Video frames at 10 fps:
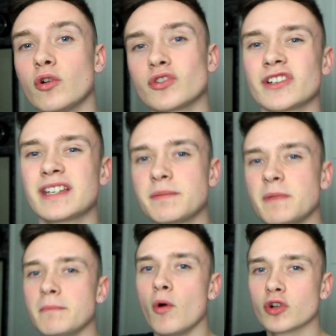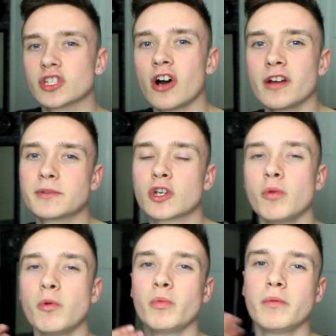it also gives me more time to
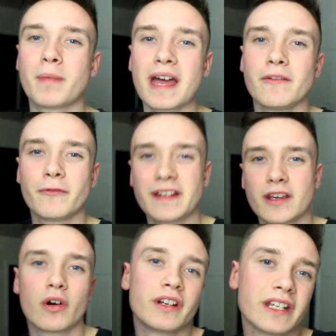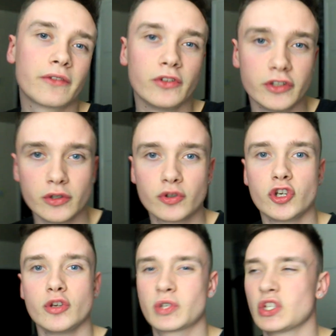come up with better video ideas for
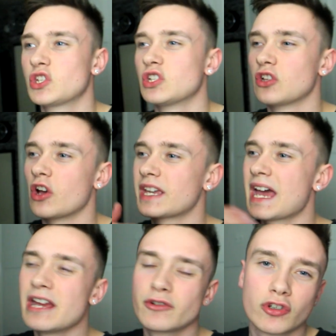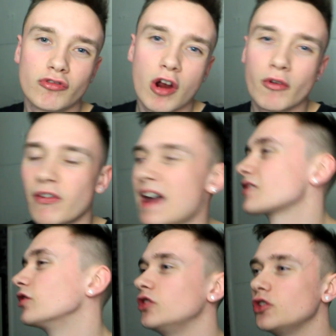YouTube, such as like how to grow
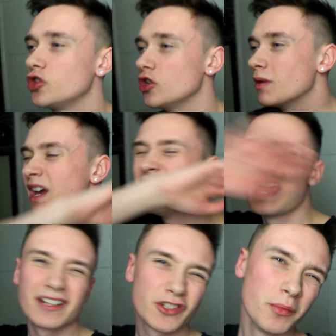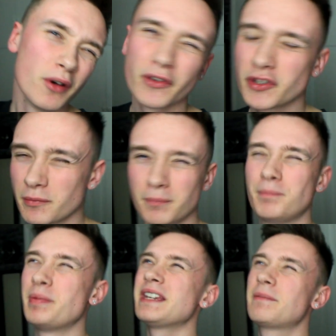fast on YouTube, and some other
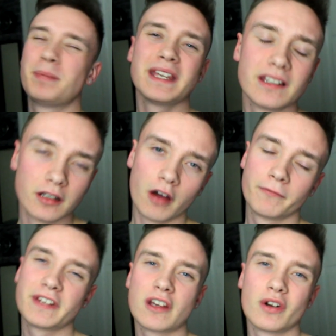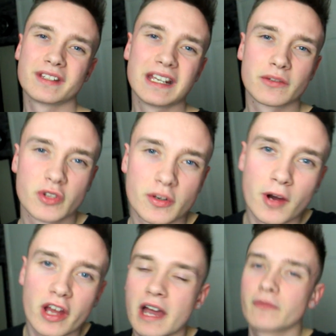big, big video ideas which I
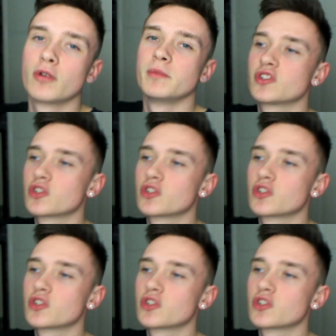might have coming